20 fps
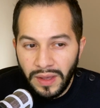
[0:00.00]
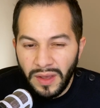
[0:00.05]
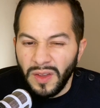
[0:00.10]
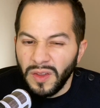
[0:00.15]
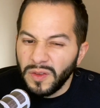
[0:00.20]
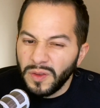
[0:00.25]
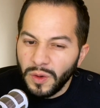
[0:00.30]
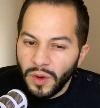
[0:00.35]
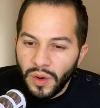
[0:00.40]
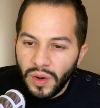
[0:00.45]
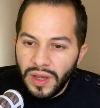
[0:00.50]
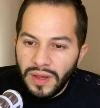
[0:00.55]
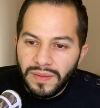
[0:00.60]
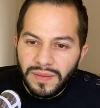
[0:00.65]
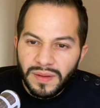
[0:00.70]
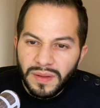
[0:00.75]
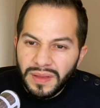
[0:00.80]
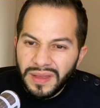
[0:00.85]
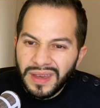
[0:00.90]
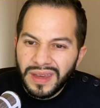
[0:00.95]
So if
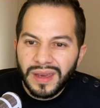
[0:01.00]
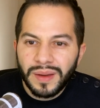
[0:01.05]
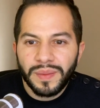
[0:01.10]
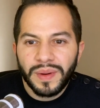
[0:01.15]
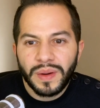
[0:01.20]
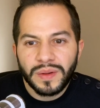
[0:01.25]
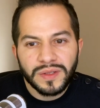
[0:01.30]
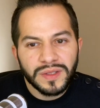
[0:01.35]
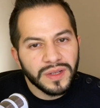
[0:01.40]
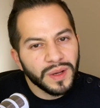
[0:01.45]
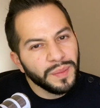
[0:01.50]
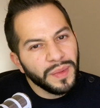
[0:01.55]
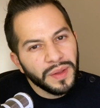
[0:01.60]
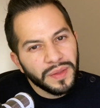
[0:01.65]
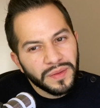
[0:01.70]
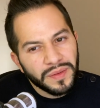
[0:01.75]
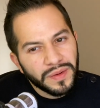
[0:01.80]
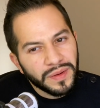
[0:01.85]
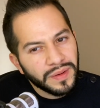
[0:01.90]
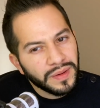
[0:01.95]
you think about some
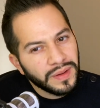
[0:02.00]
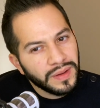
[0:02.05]
other